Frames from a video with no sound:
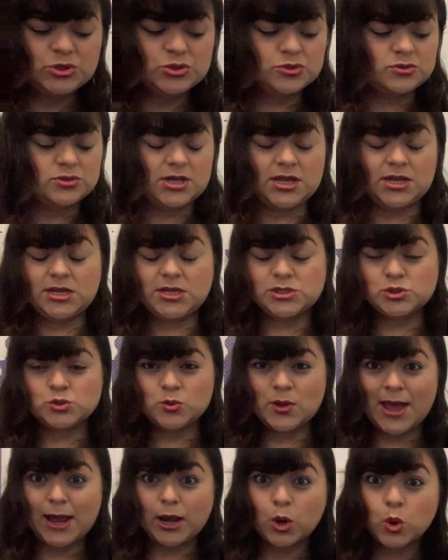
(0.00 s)
do they need to
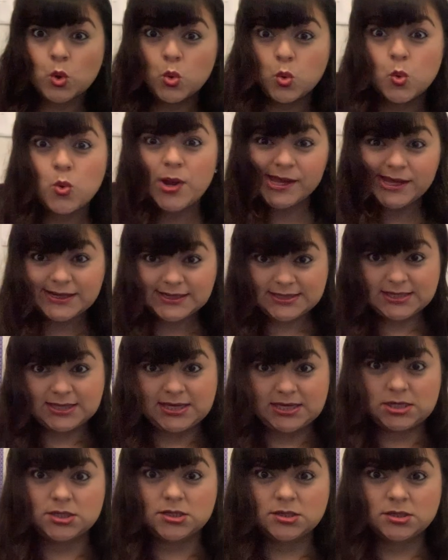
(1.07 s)
act
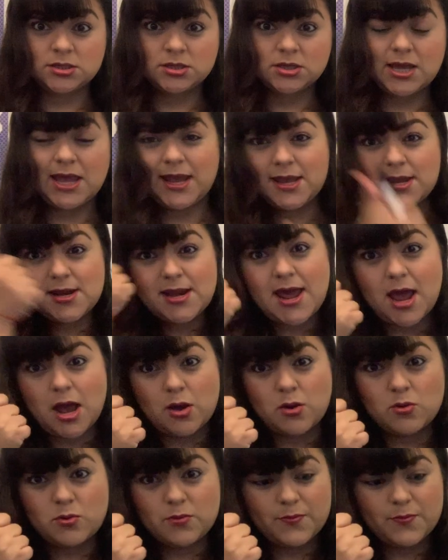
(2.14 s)
quickly and get out?